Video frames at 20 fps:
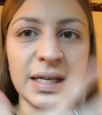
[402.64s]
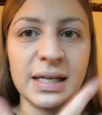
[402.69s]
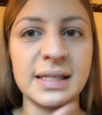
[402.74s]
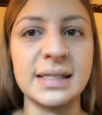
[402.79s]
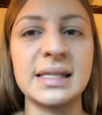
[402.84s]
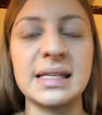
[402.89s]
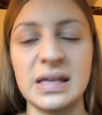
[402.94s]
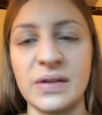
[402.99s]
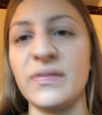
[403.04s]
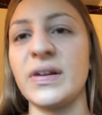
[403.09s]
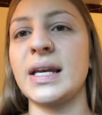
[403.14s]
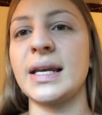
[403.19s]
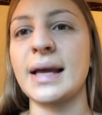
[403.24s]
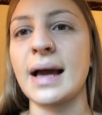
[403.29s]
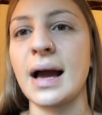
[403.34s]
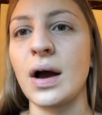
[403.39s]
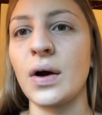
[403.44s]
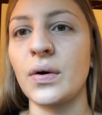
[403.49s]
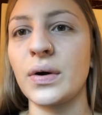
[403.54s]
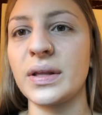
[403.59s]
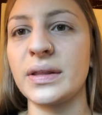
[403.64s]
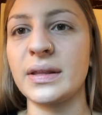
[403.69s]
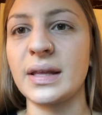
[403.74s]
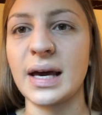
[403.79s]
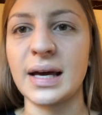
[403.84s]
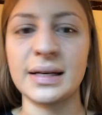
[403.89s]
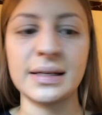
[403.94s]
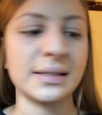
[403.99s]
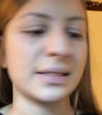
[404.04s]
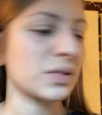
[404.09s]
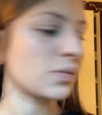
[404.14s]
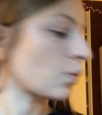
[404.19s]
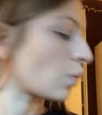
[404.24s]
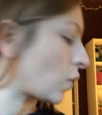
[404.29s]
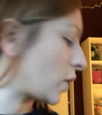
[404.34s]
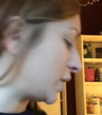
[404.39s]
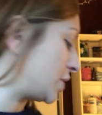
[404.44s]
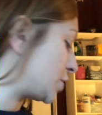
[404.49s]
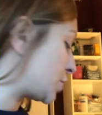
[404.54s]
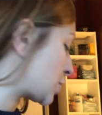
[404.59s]
is evened out and that it's
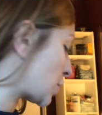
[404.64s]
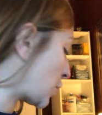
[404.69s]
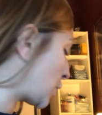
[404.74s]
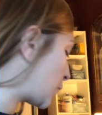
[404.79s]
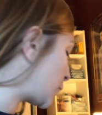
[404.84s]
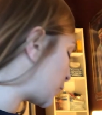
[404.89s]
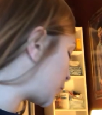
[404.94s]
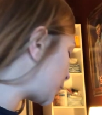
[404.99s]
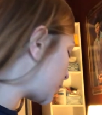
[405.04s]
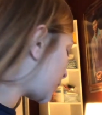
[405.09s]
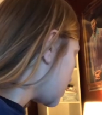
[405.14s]
one tone.